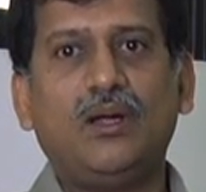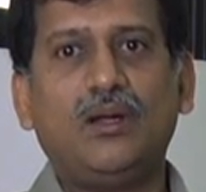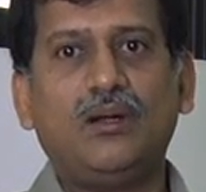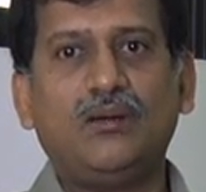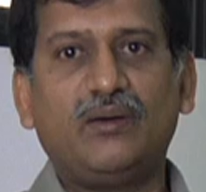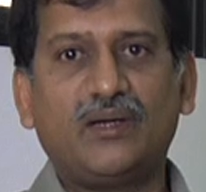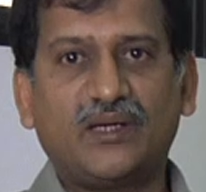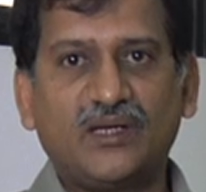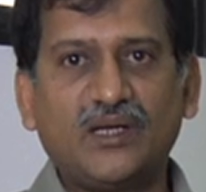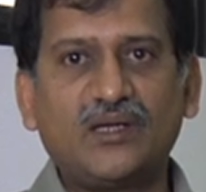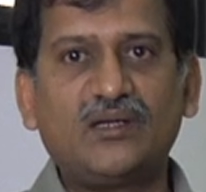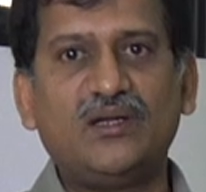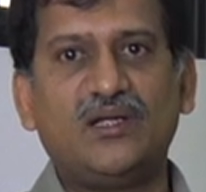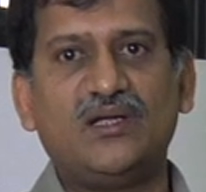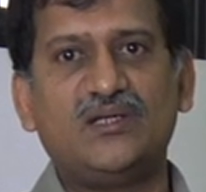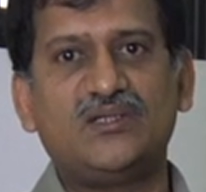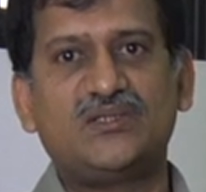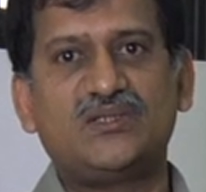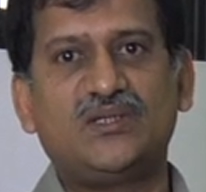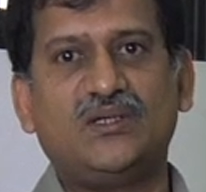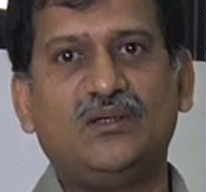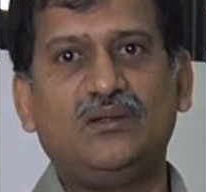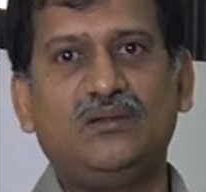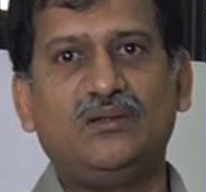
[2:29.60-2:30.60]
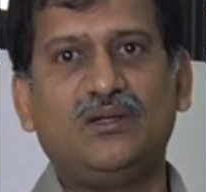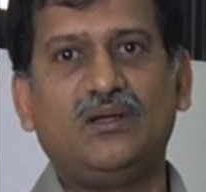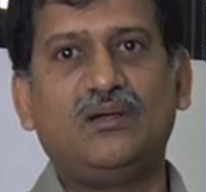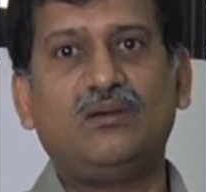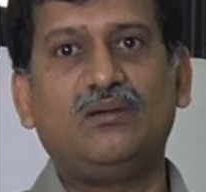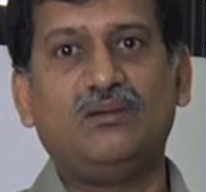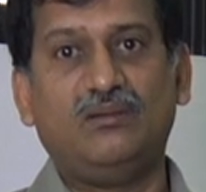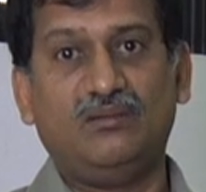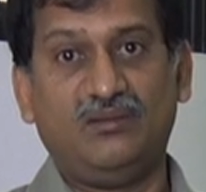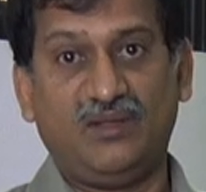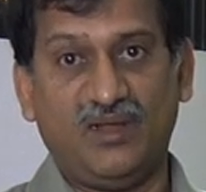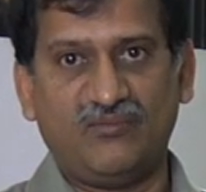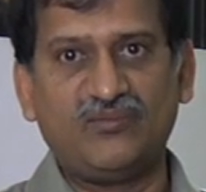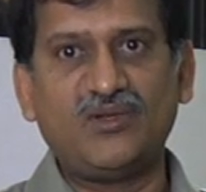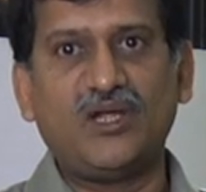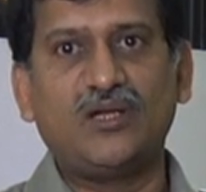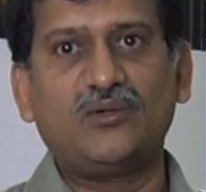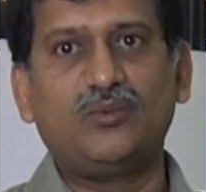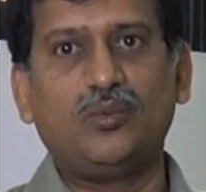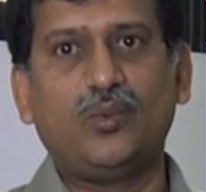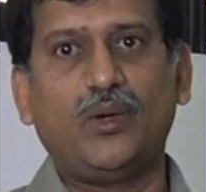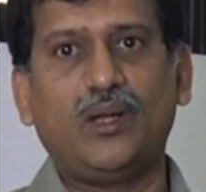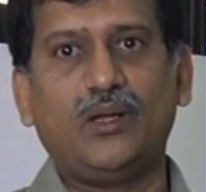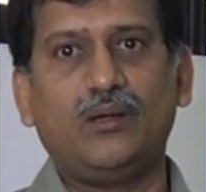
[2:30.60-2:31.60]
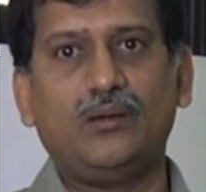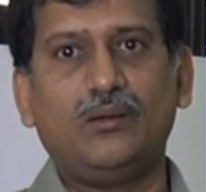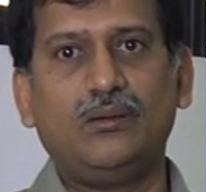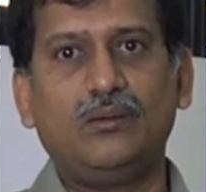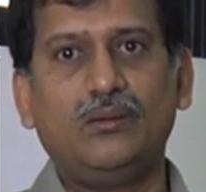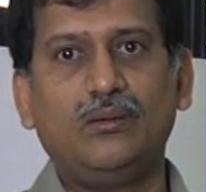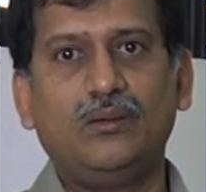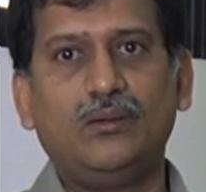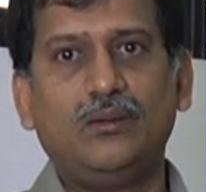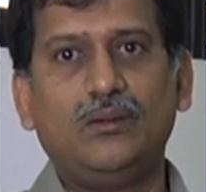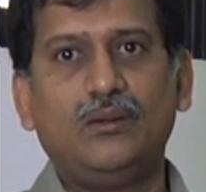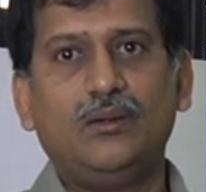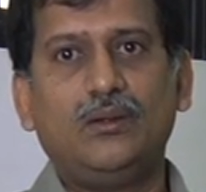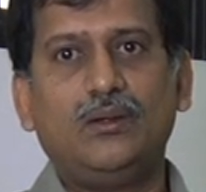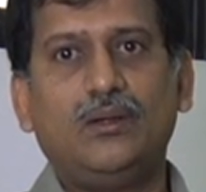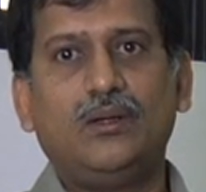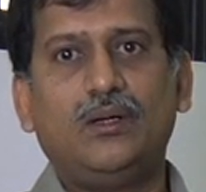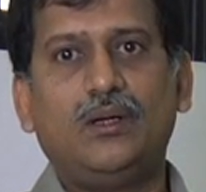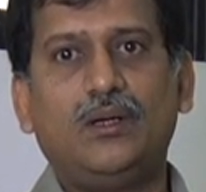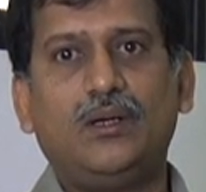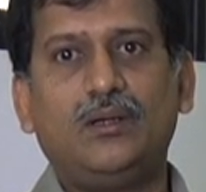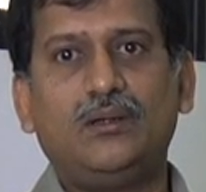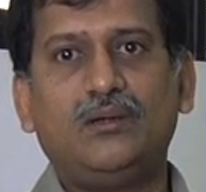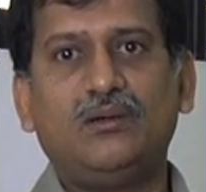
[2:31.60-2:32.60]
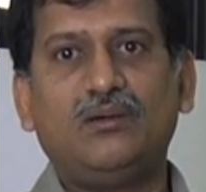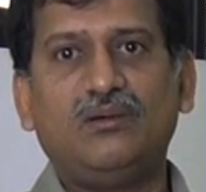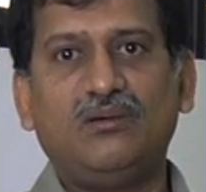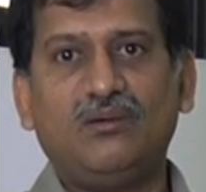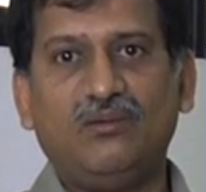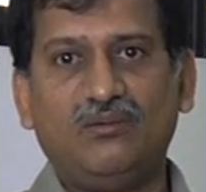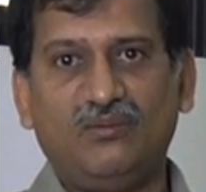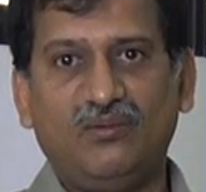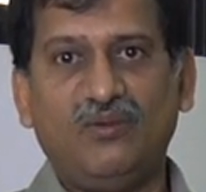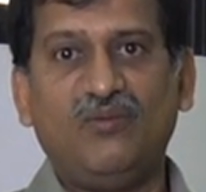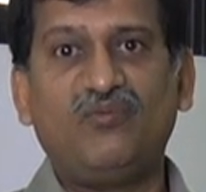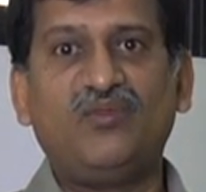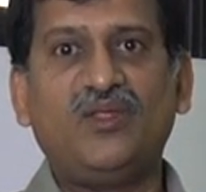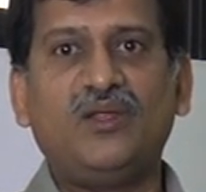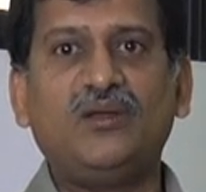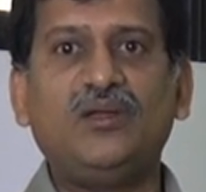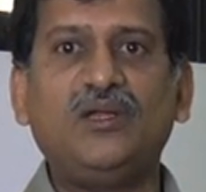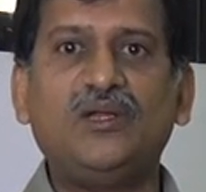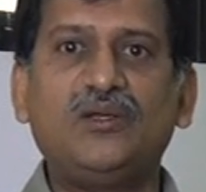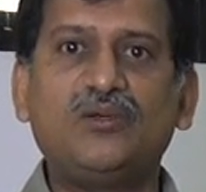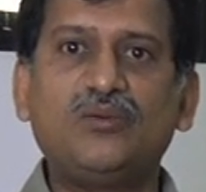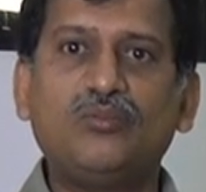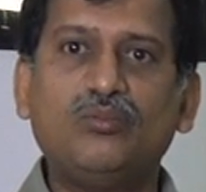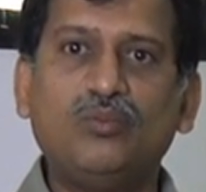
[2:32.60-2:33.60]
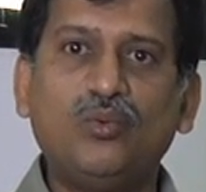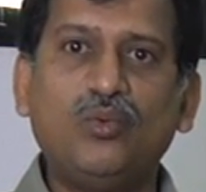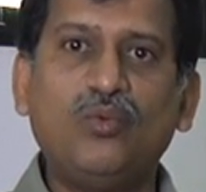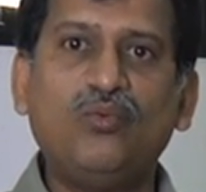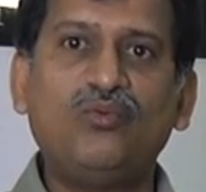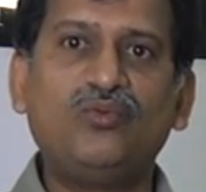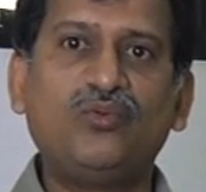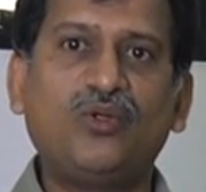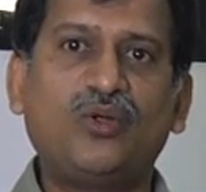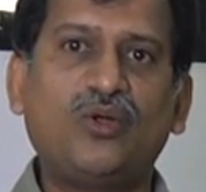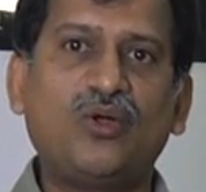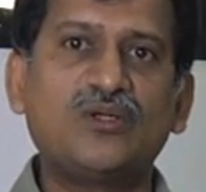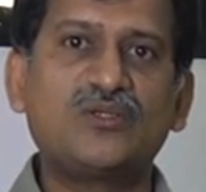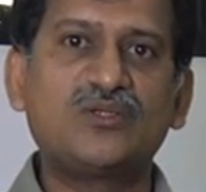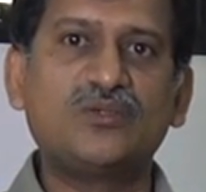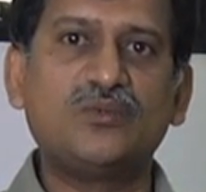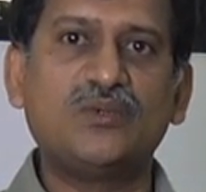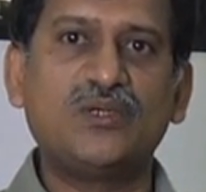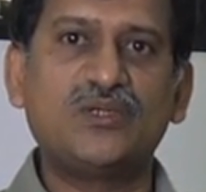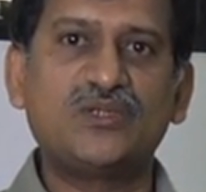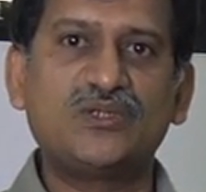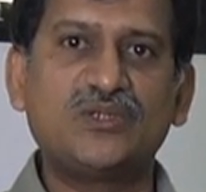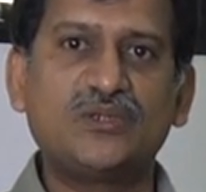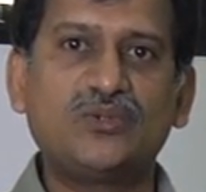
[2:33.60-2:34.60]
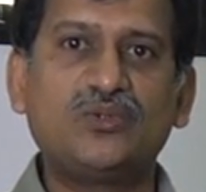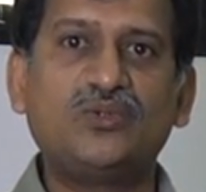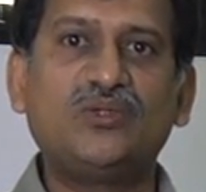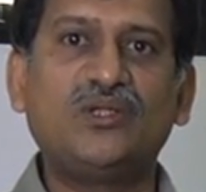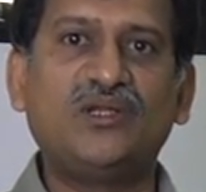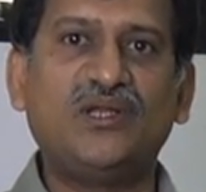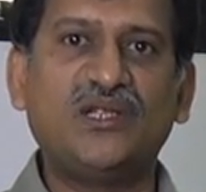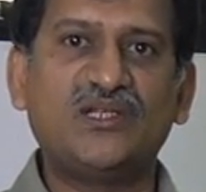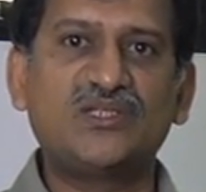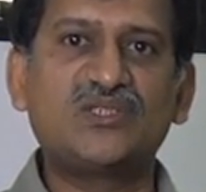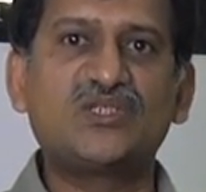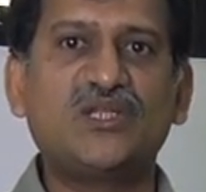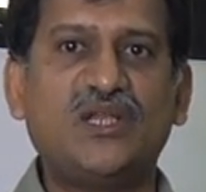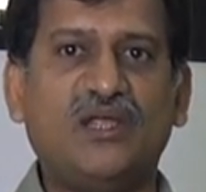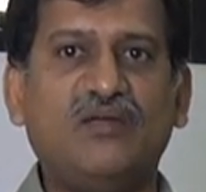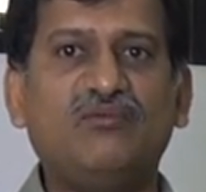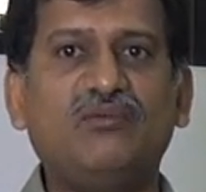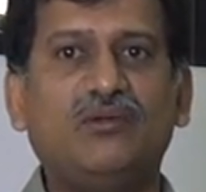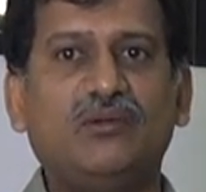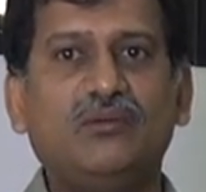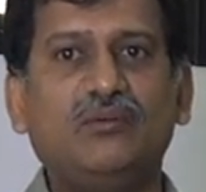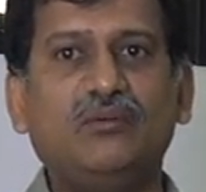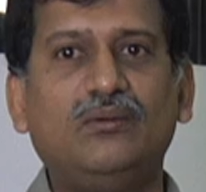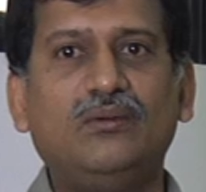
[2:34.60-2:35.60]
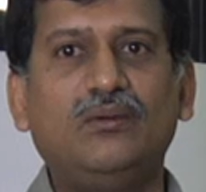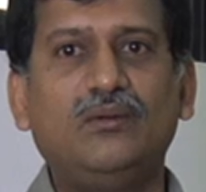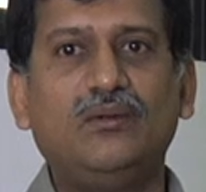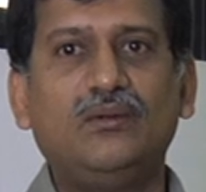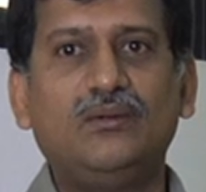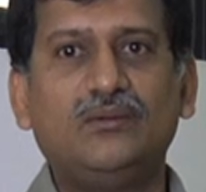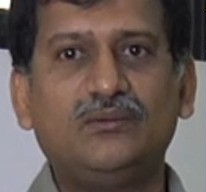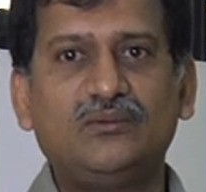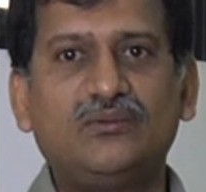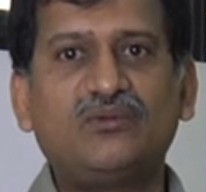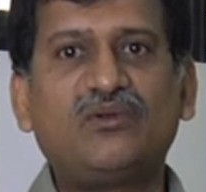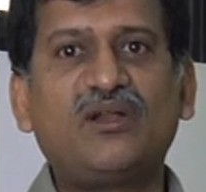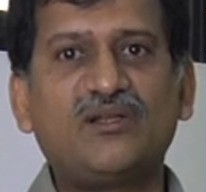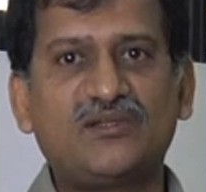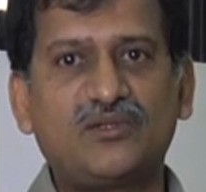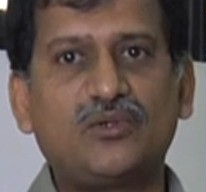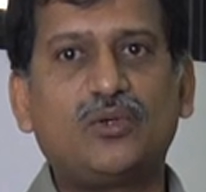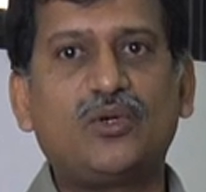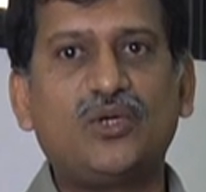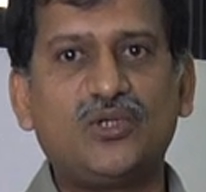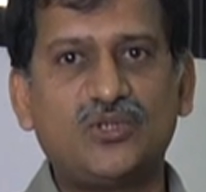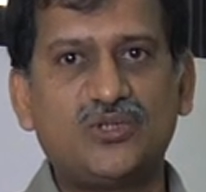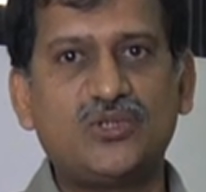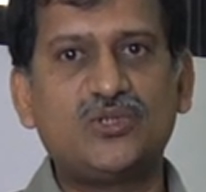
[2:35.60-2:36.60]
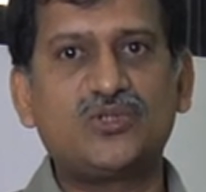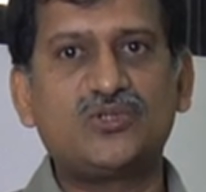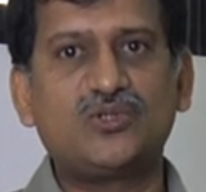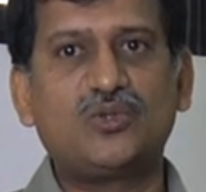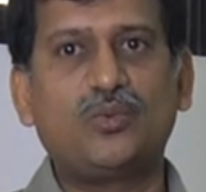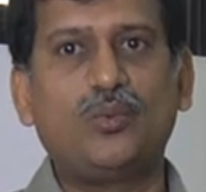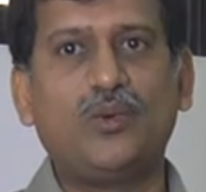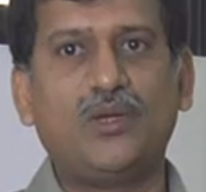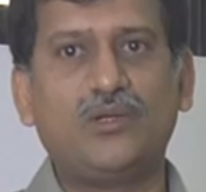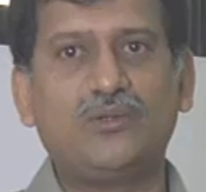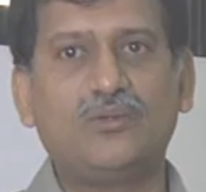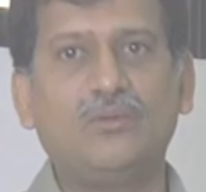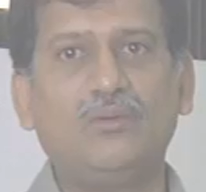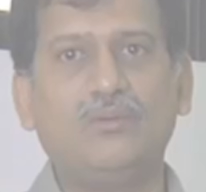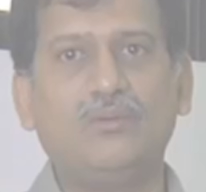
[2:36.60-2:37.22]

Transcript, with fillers: recognizing that they have done well and if they need to move the conservation to the next level, translocation is the way to